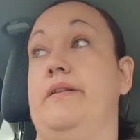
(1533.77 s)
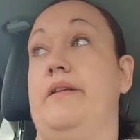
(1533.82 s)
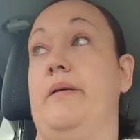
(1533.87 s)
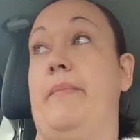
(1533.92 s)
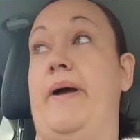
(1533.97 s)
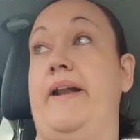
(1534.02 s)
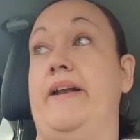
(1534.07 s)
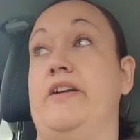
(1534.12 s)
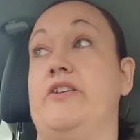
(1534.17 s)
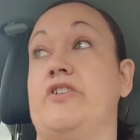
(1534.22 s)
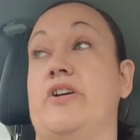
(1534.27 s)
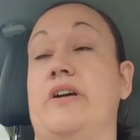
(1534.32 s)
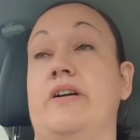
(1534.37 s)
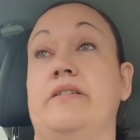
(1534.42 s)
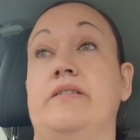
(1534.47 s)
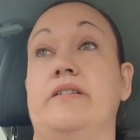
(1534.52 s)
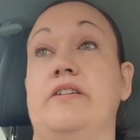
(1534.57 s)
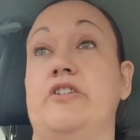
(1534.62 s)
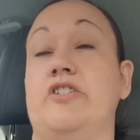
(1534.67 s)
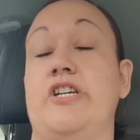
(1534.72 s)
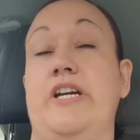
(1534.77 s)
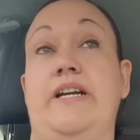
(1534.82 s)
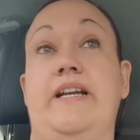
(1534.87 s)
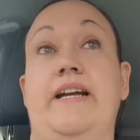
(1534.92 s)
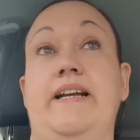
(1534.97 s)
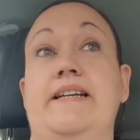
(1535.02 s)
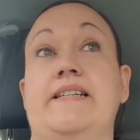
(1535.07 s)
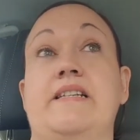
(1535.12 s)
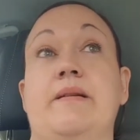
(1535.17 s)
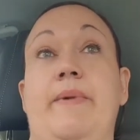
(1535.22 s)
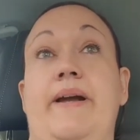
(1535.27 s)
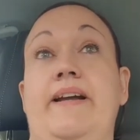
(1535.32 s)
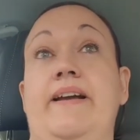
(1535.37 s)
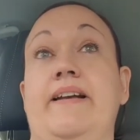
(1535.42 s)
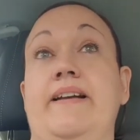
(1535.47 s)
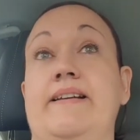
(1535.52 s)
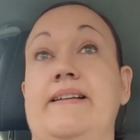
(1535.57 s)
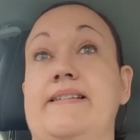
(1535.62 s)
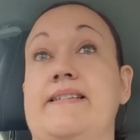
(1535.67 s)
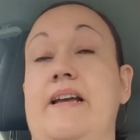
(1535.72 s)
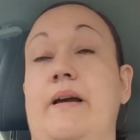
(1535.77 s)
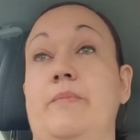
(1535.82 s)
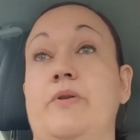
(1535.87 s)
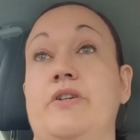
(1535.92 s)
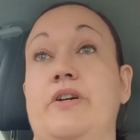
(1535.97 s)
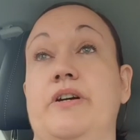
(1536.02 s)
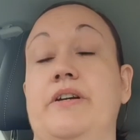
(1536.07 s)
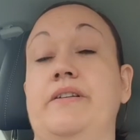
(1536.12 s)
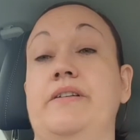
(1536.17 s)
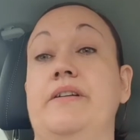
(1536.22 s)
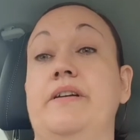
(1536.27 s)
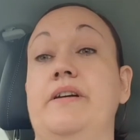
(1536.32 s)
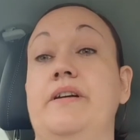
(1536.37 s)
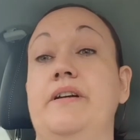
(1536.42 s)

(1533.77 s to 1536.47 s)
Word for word: manager that she needed to make an exception.